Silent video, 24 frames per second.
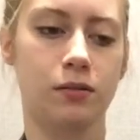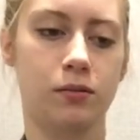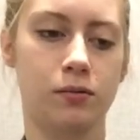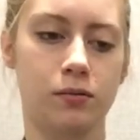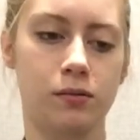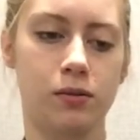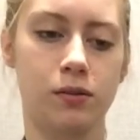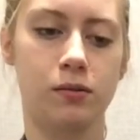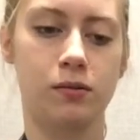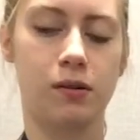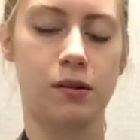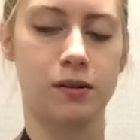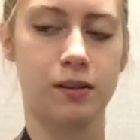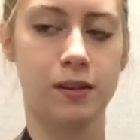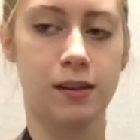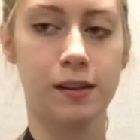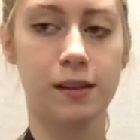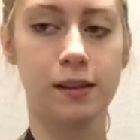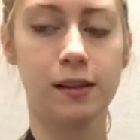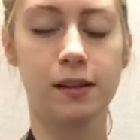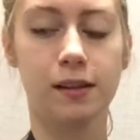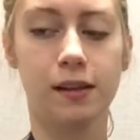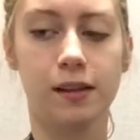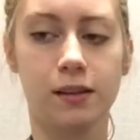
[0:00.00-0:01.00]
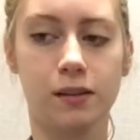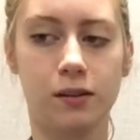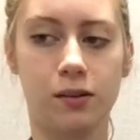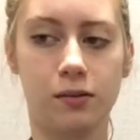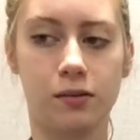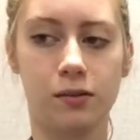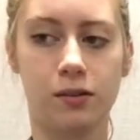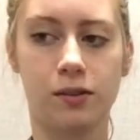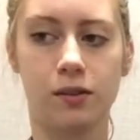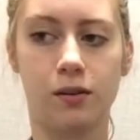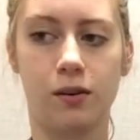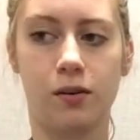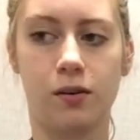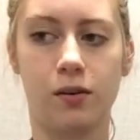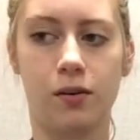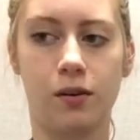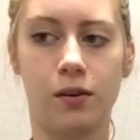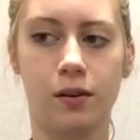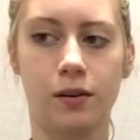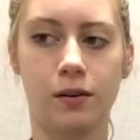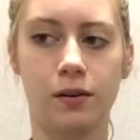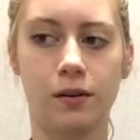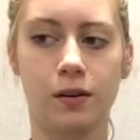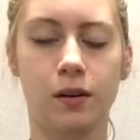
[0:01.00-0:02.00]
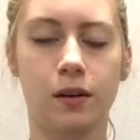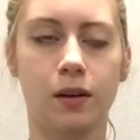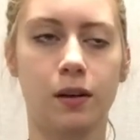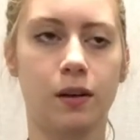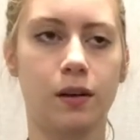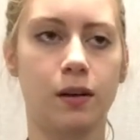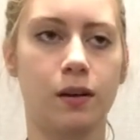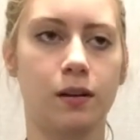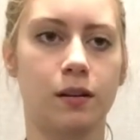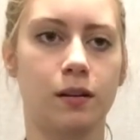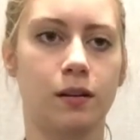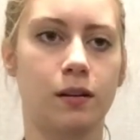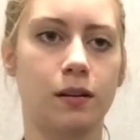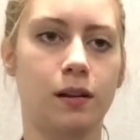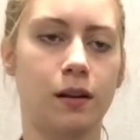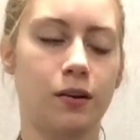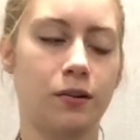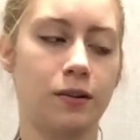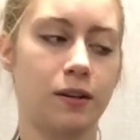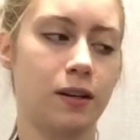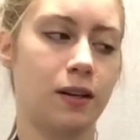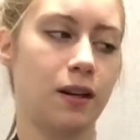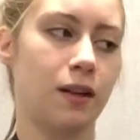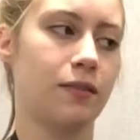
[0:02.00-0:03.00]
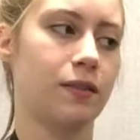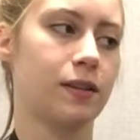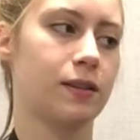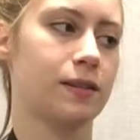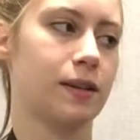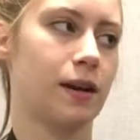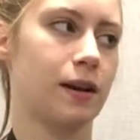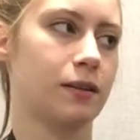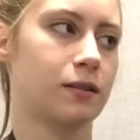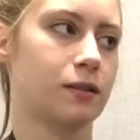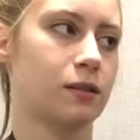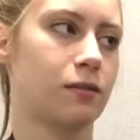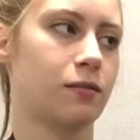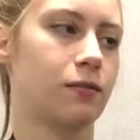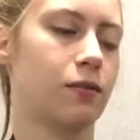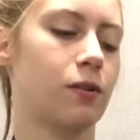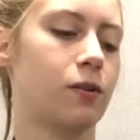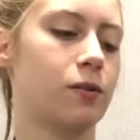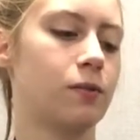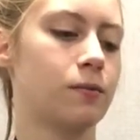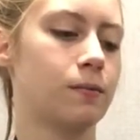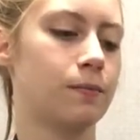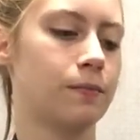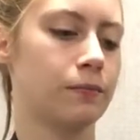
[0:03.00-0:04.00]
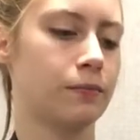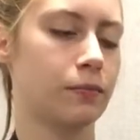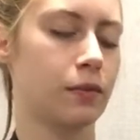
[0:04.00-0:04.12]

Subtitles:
to articulate notes on the clarinet and the saxophone,